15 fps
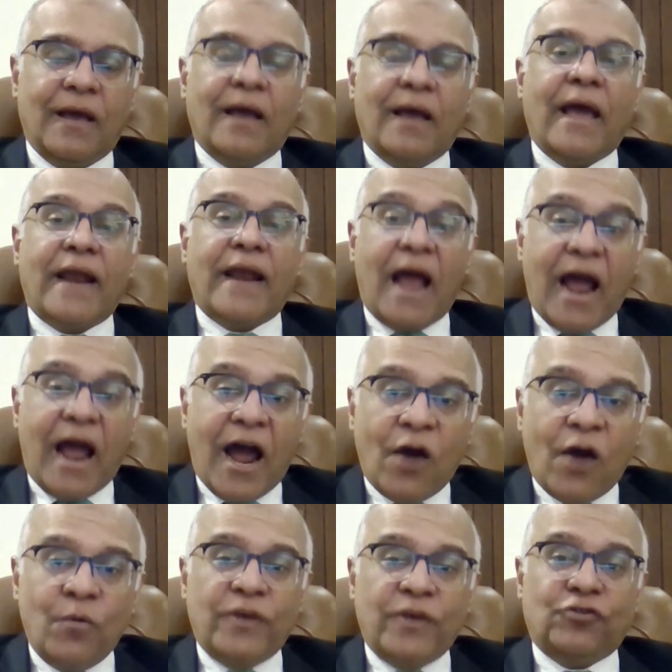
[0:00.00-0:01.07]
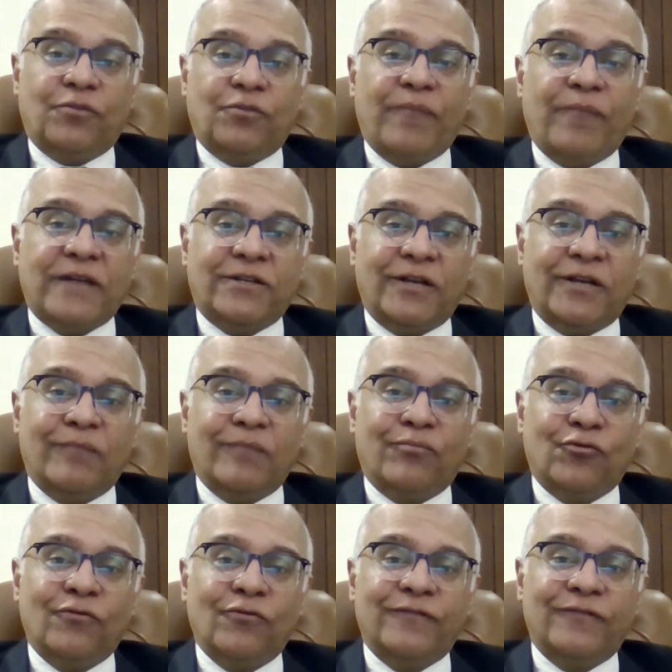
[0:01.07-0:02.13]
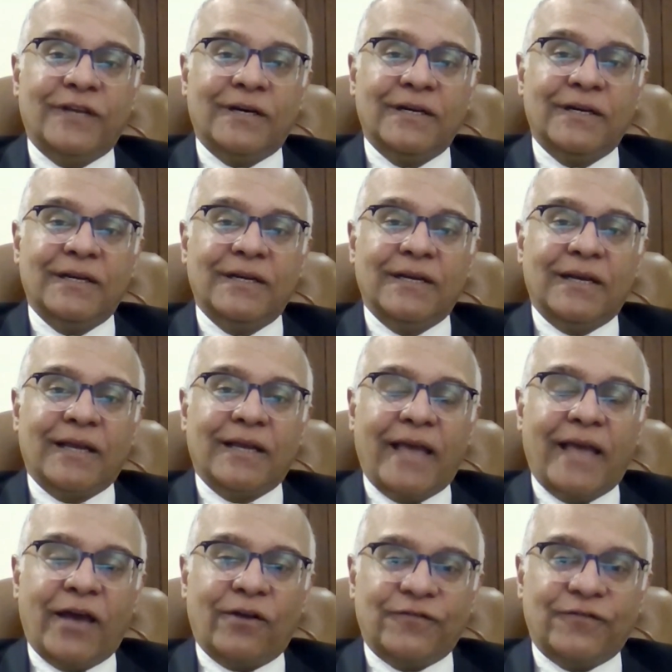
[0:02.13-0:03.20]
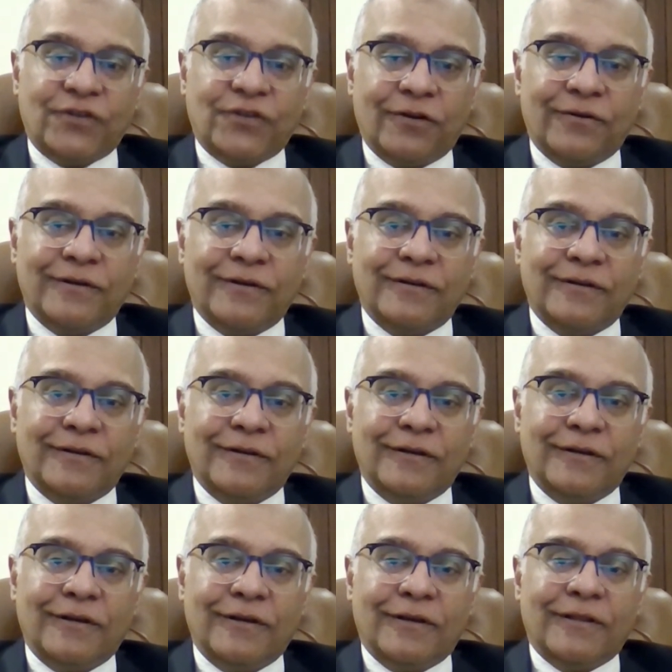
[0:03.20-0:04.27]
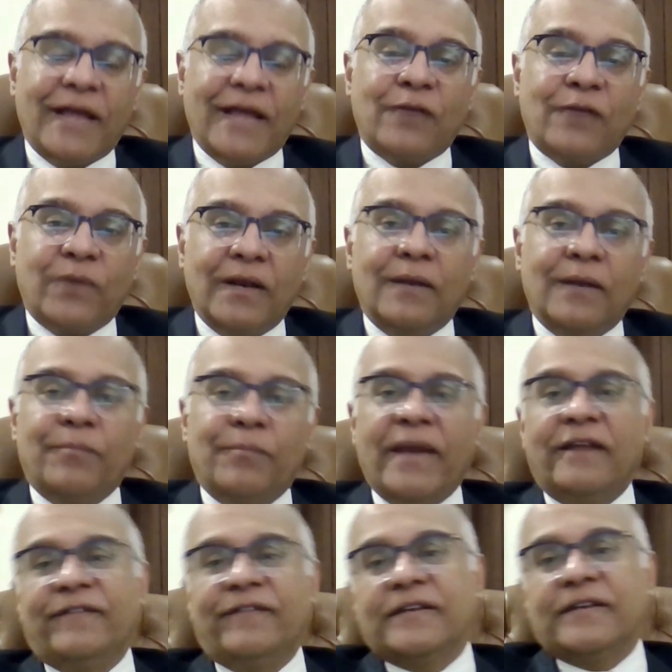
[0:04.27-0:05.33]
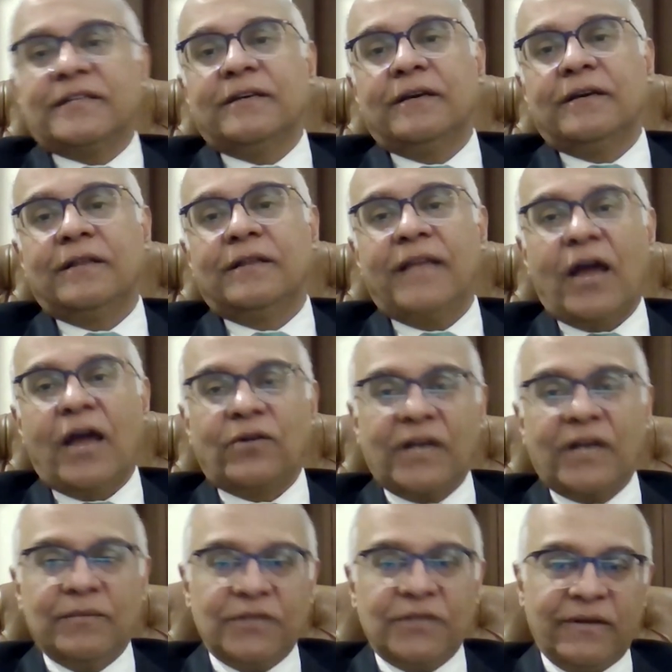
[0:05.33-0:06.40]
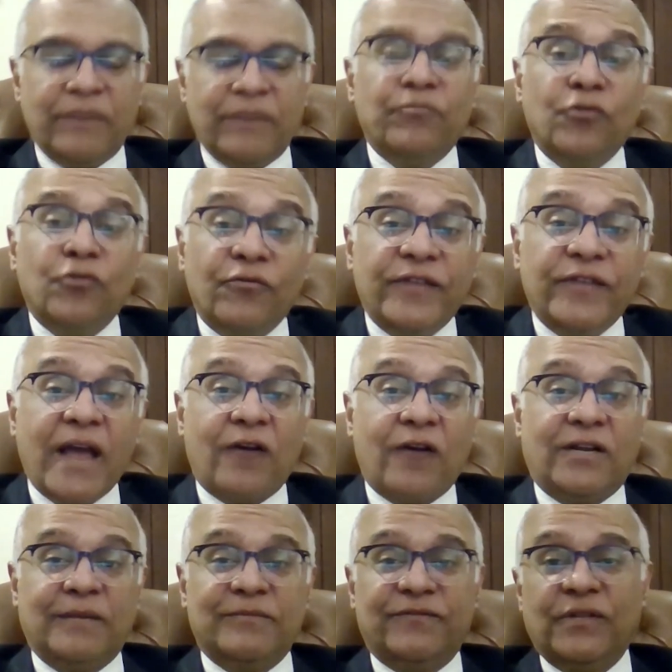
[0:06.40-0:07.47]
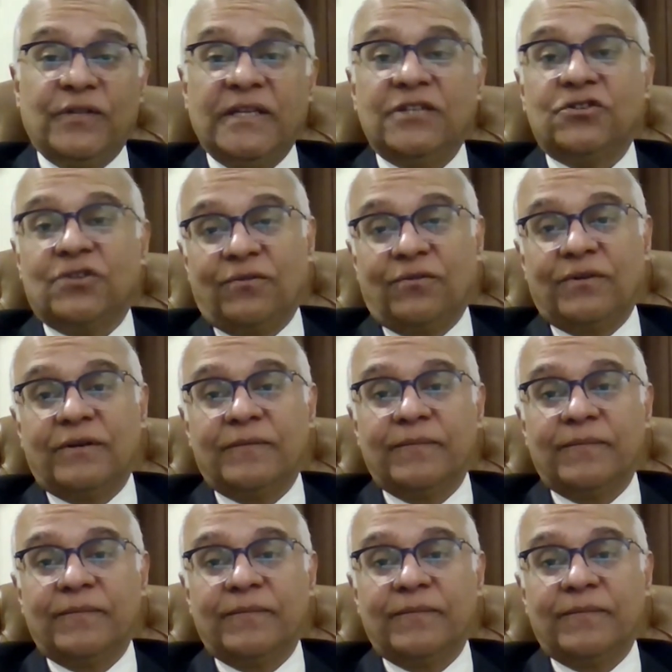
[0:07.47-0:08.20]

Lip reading: and how we should better improve the care of children that will benefit the outcomes and improve the outcomes for these children.